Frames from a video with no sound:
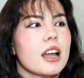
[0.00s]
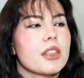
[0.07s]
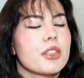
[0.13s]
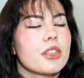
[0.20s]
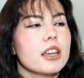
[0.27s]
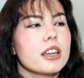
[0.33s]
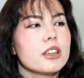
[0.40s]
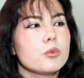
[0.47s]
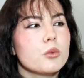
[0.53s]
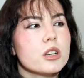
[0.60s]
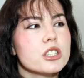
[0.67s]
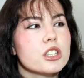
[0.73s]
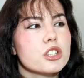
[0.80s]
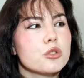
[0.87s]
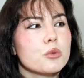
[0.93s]
I think it
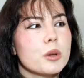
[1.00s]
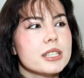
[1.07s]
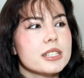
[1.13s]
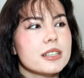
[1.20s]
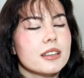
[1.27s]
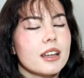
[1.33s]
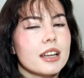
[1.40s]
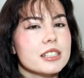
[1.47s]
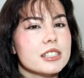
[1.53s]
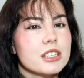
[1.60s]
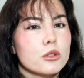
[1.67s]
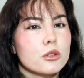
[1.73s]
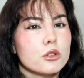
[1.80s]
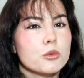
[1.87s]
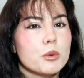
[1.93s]
was in
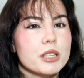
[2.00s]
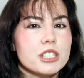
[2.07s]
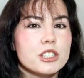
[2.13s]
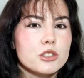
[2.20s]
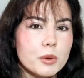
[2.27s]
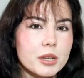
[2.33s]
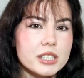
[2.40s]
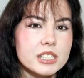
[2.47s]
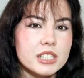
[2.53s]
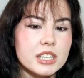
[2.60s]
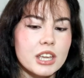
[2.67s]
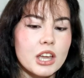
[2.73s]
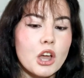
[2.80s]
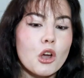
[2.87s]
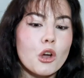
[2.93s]
2019 or
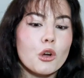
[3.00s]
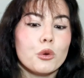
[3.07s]
2020,